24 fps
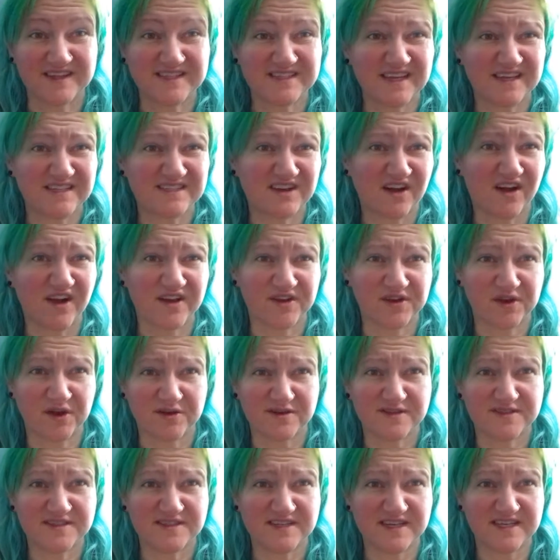they say
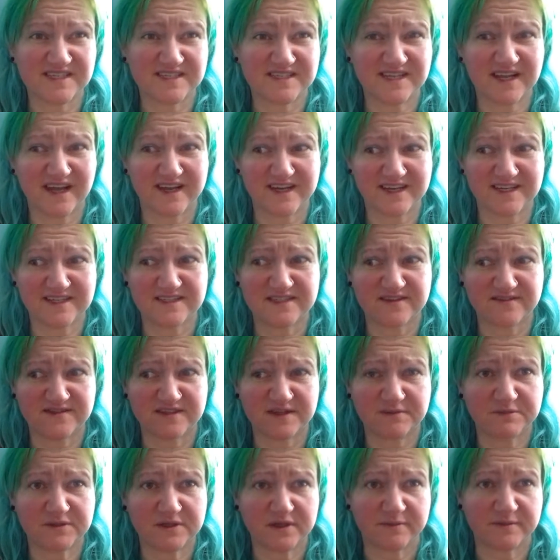diagnosed, it's like list of
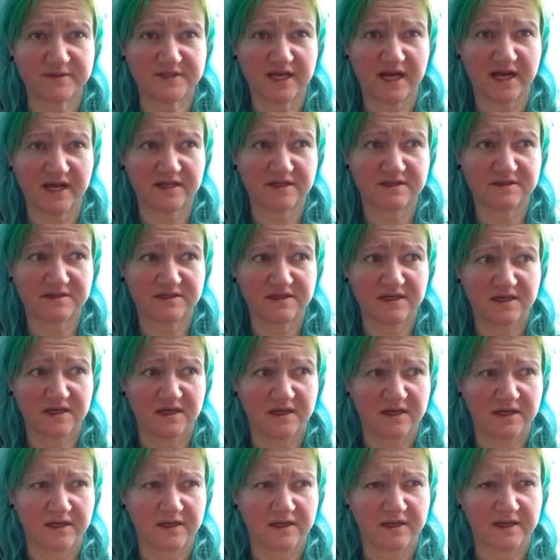symptoms, and
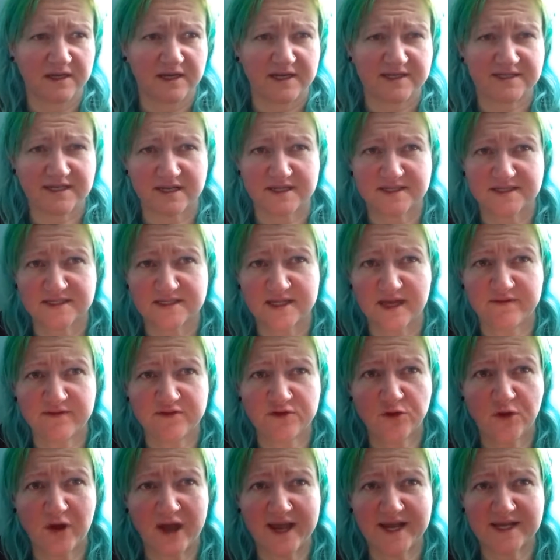it's like
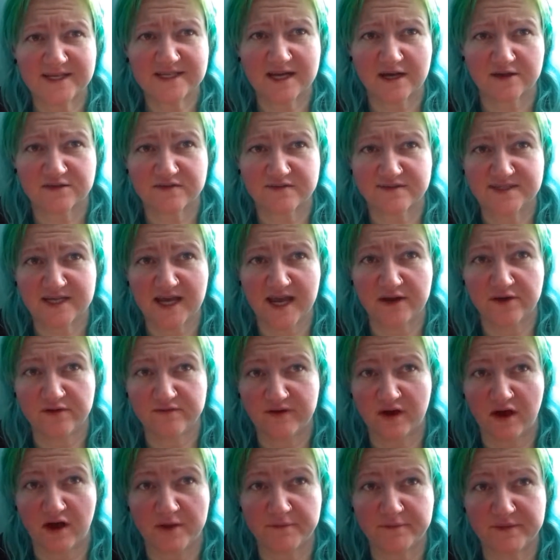7 or 8 out of 10
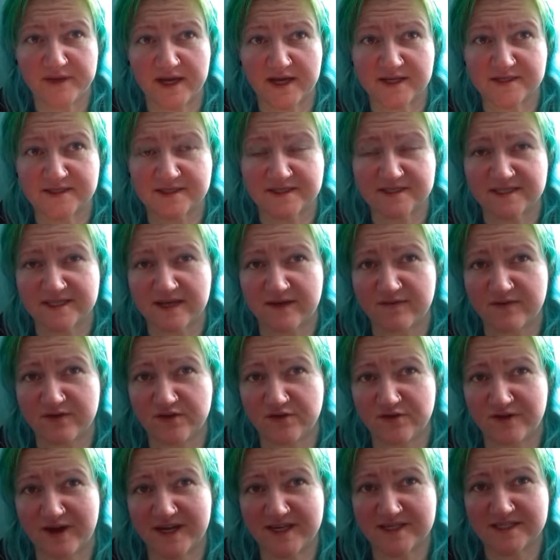of IBS and 7
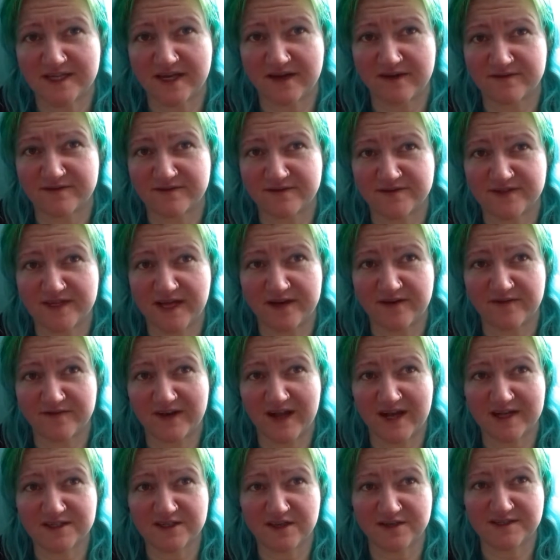or 8 out of 10 of
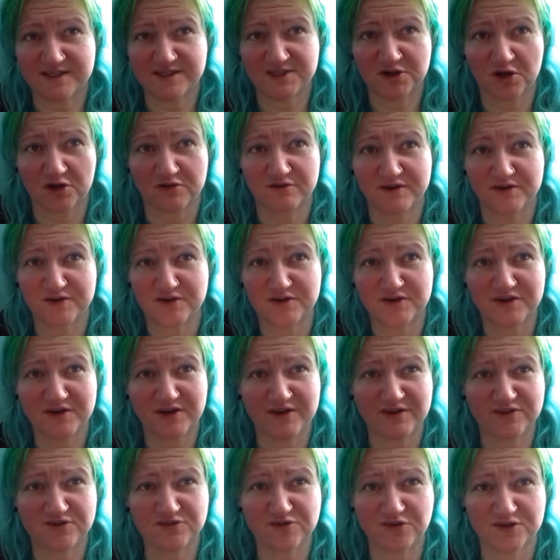lactose intolerant
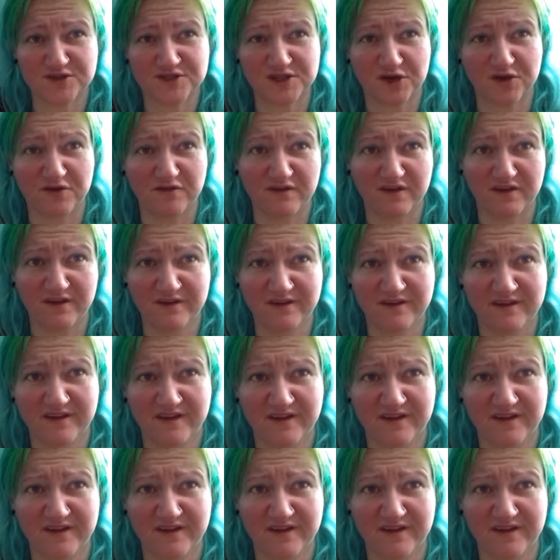crossover.